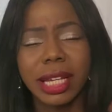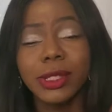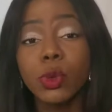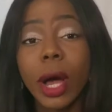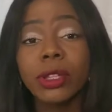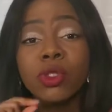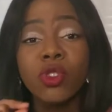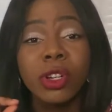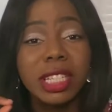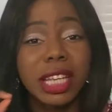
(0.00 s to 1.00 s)
You are
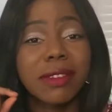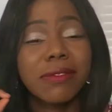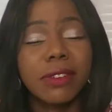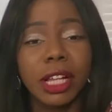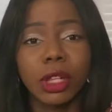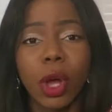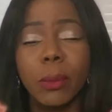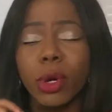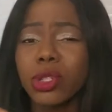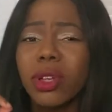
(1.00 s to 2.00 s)
not a failure. I'm
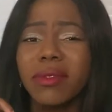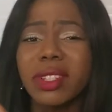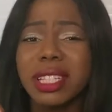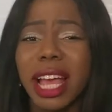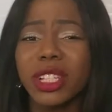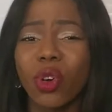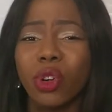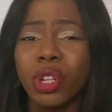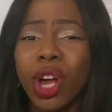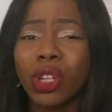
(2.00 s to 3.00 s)
going to emphasize
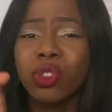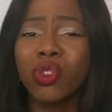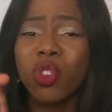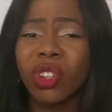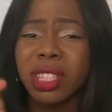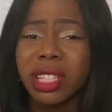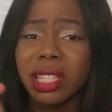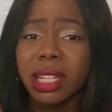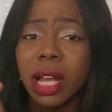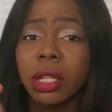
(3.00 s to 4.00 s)
on not
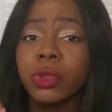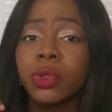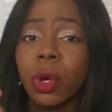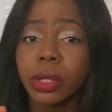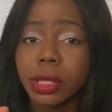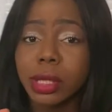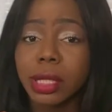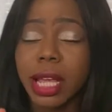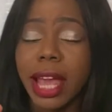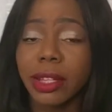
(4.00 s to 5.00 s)

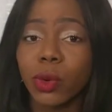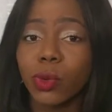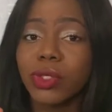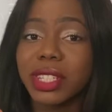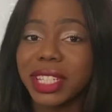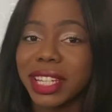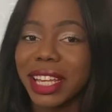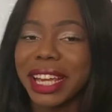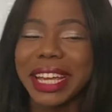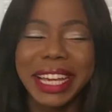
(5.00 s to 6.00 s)

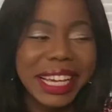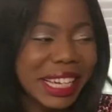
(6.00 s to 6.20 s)
N-O-T.